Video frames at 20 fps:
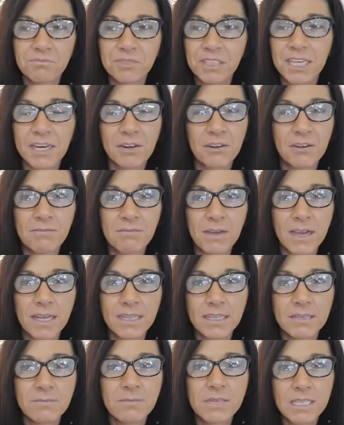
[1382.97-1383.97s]
you know,
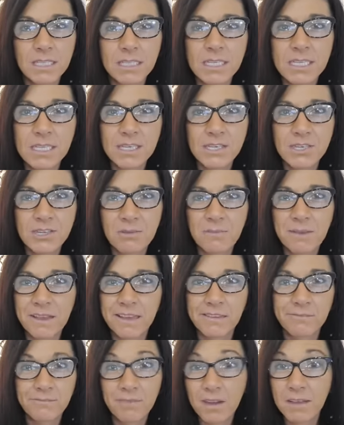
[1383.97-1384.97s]
invite them to listen to
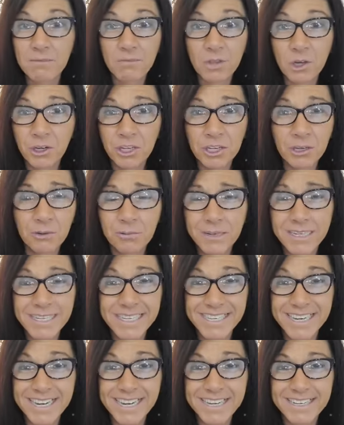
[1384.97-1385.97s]
me at 5.30 on
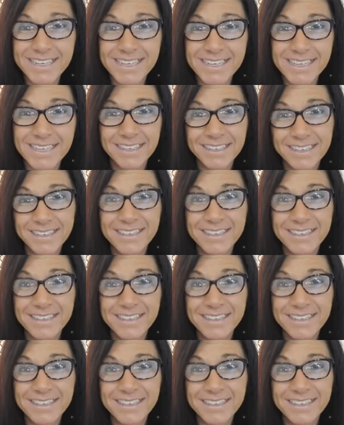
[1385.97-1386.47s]
Wednesdays.